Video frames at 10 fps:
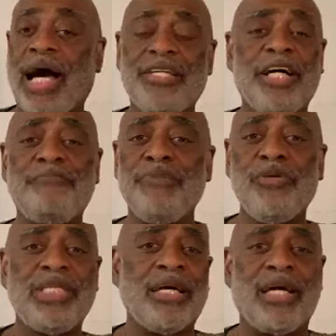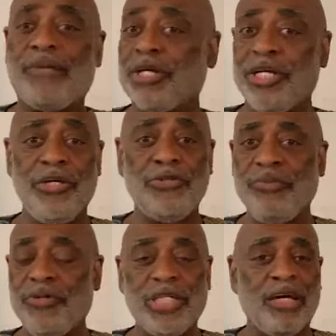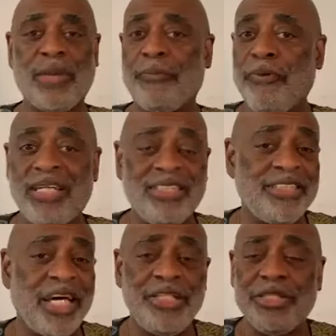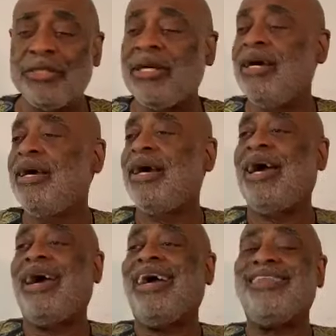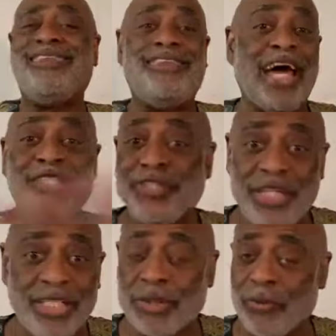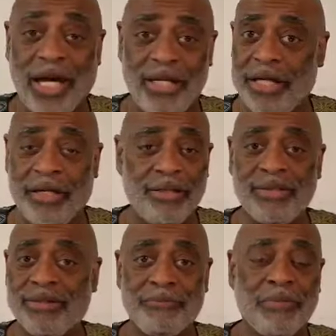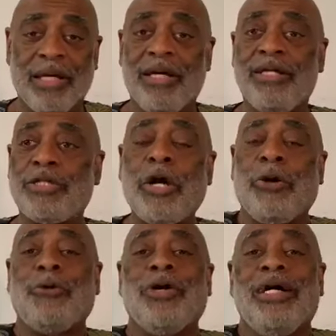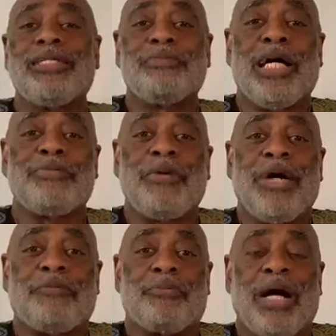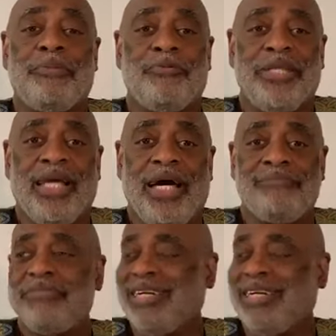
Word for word: I love music, and I'm going to use music in my presentation. That's just the way it is. So sometimes people have a problem with that.